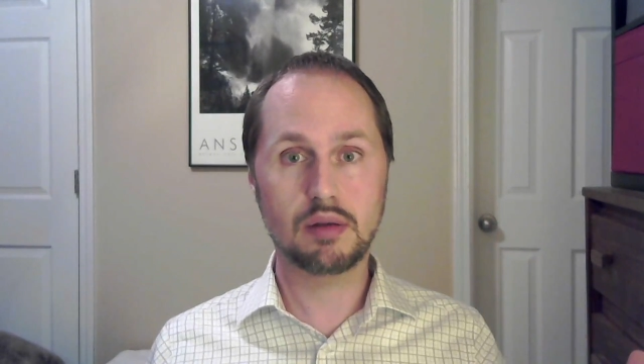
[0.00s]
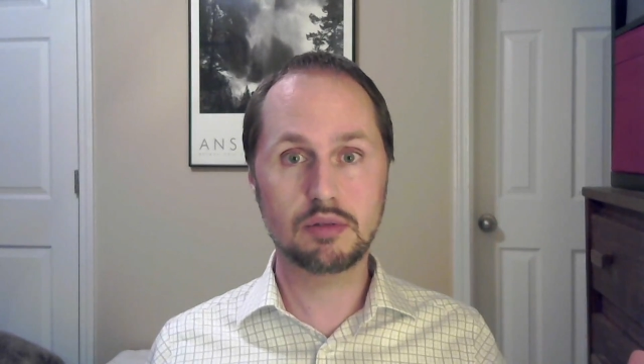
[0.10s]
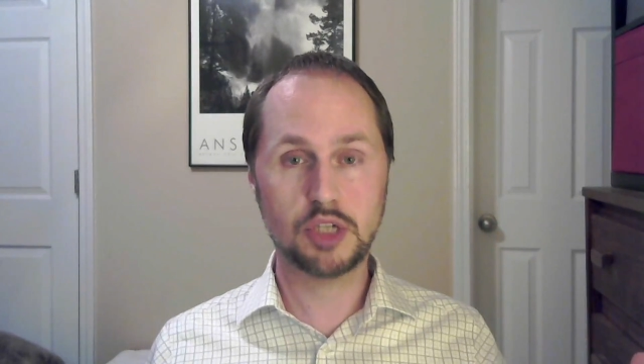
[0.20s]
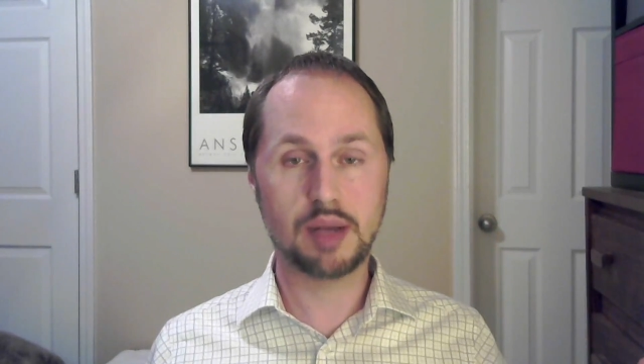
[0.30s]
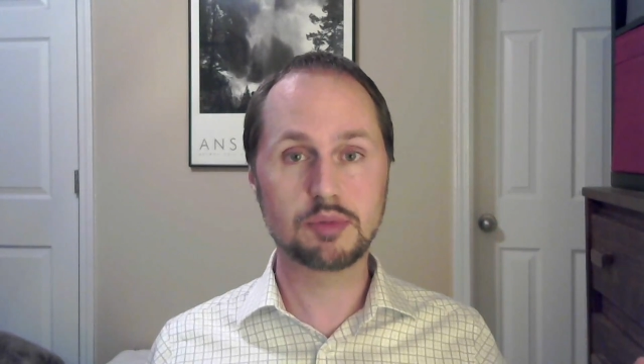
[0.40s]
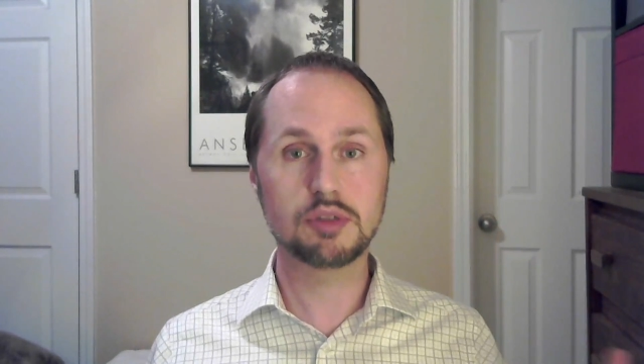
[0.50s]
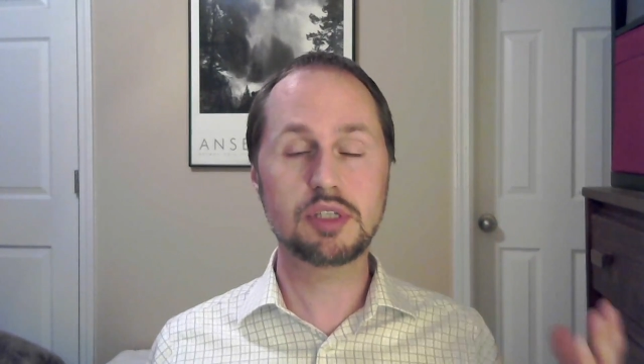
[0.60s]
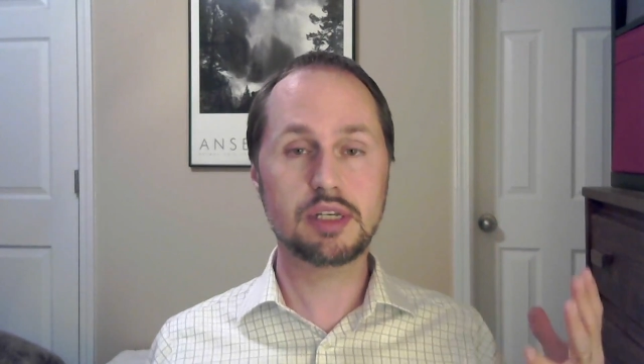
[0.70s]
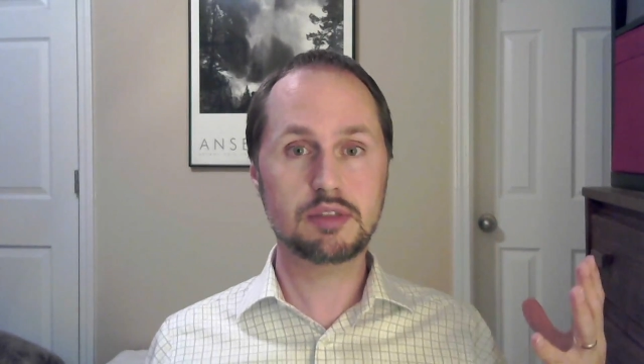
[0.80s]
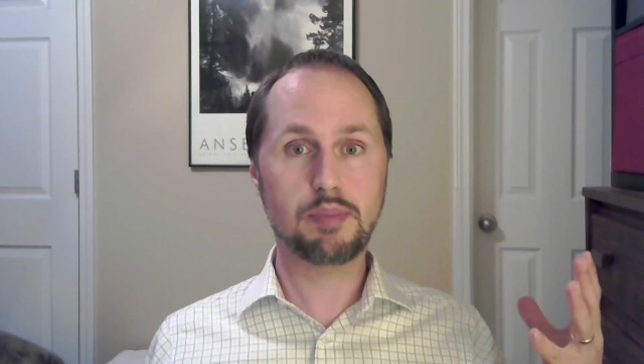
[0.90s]
chapter
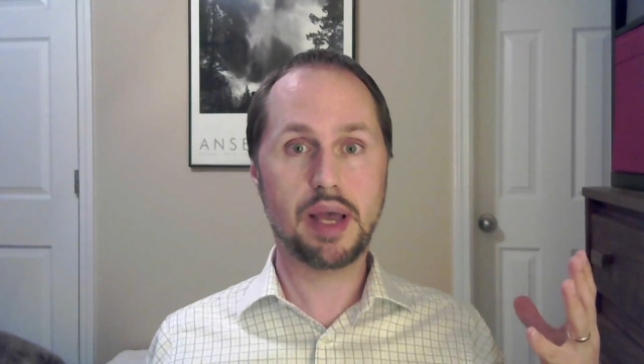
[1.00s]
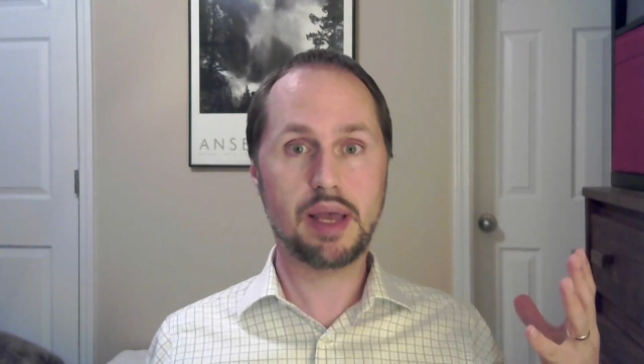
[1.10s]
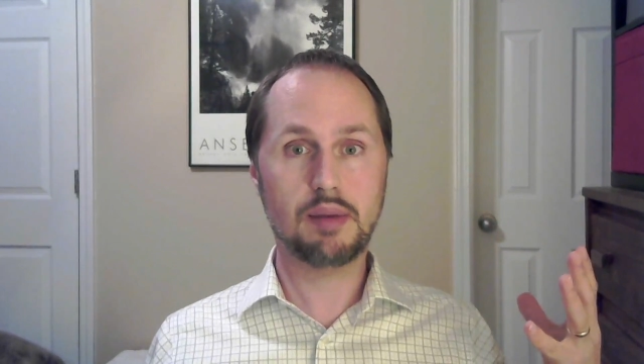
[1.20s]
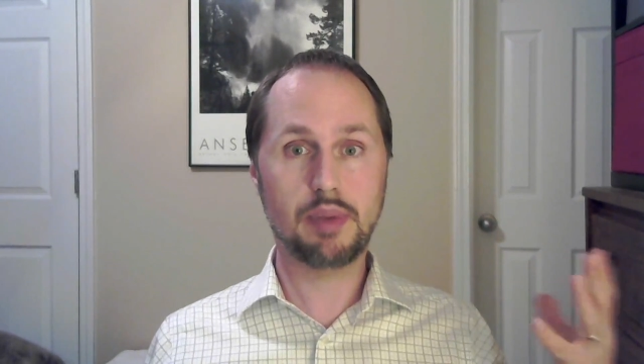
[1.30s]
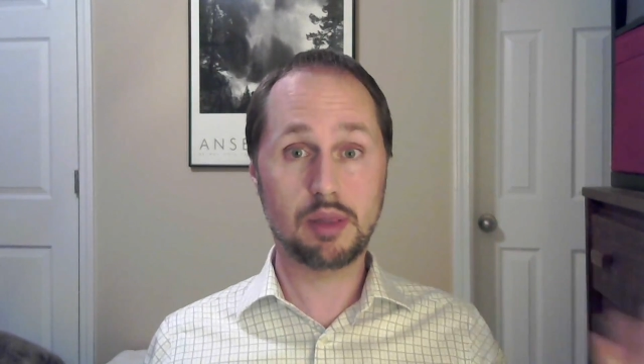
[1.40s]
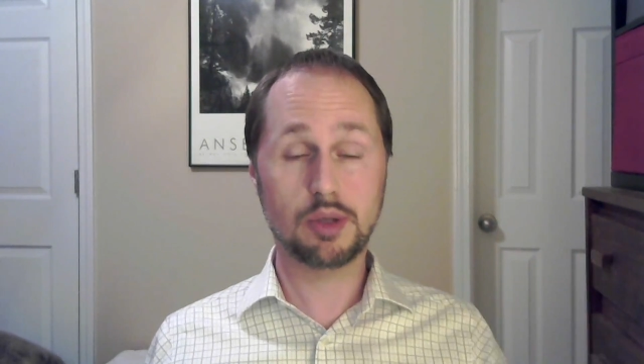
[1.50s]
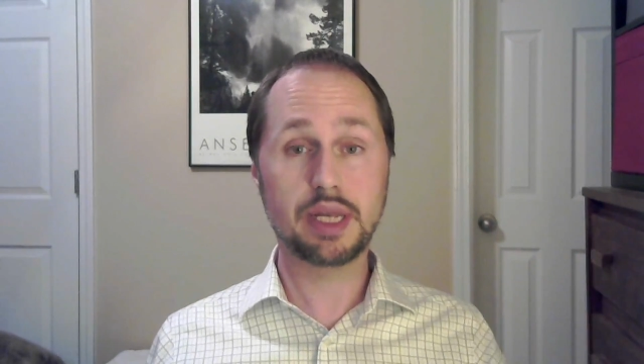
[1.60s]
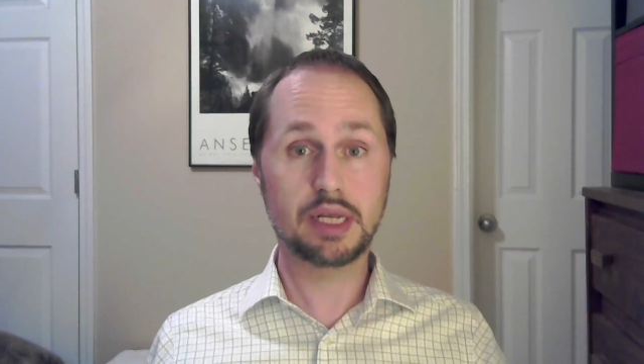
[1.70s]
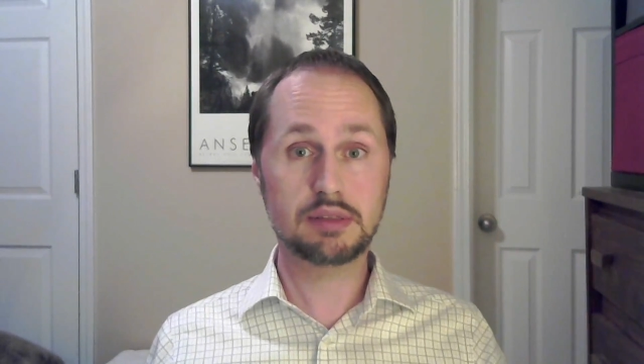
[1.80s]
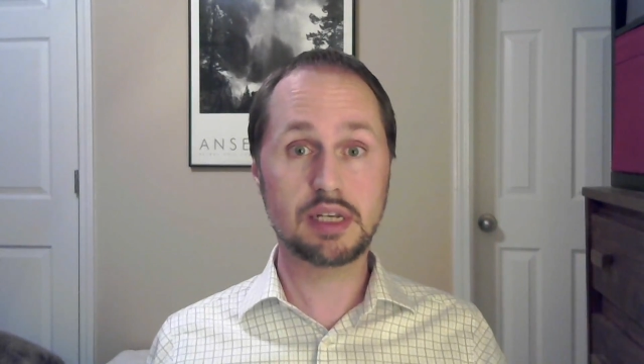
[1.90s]
6 by looking
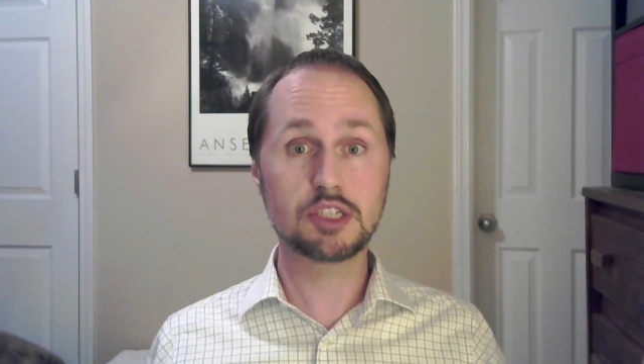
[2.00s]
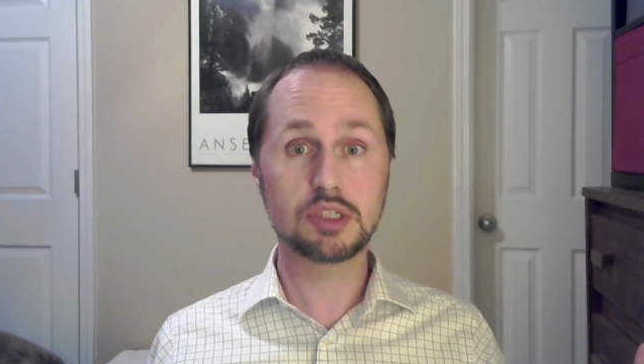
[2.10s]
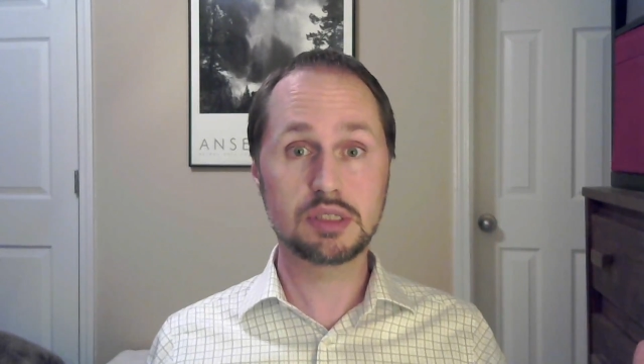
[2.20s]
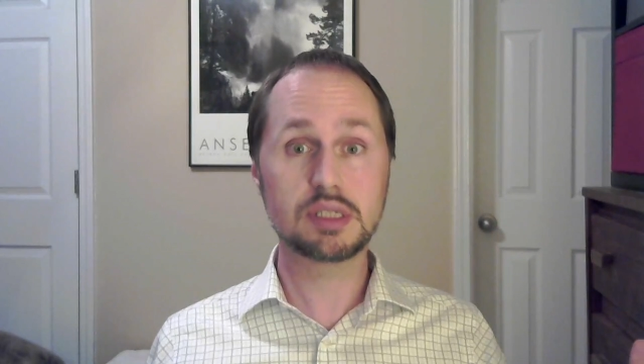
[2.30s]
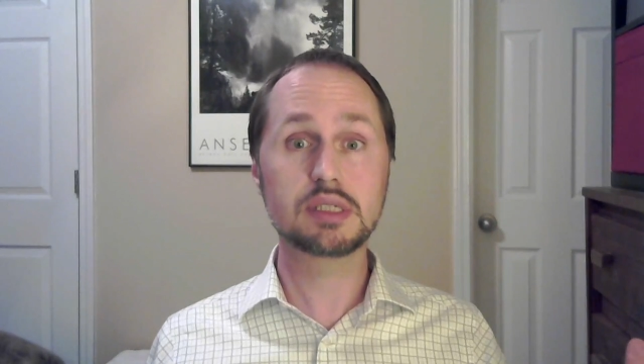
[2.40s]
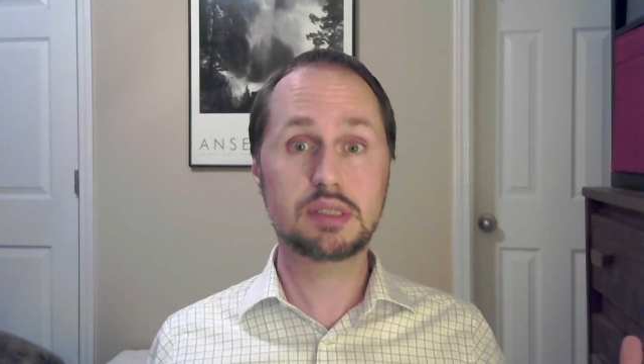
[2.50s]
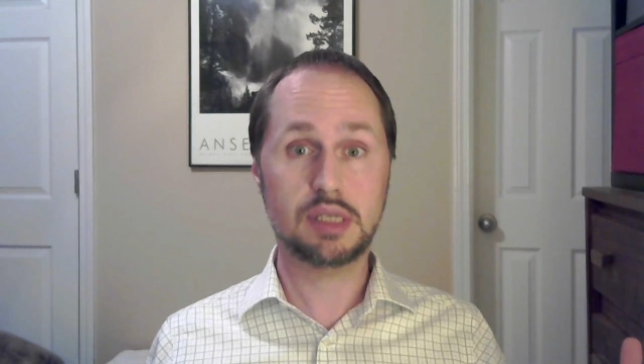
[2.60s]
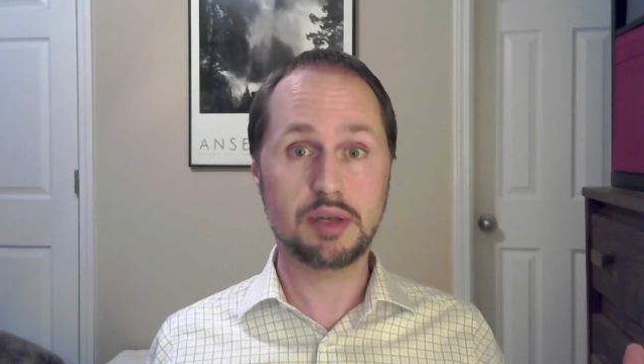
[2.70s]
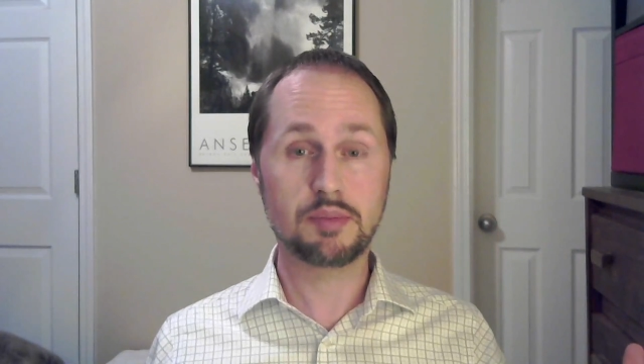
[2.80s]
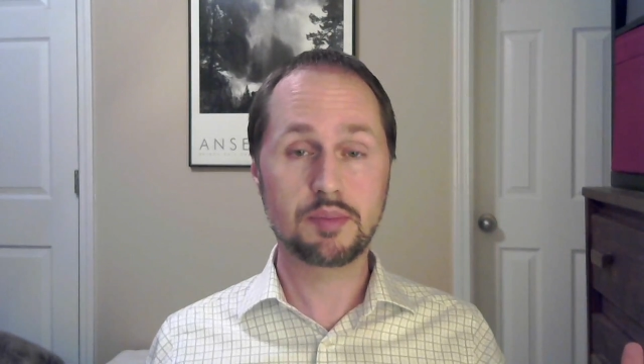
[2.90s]
at section 6c.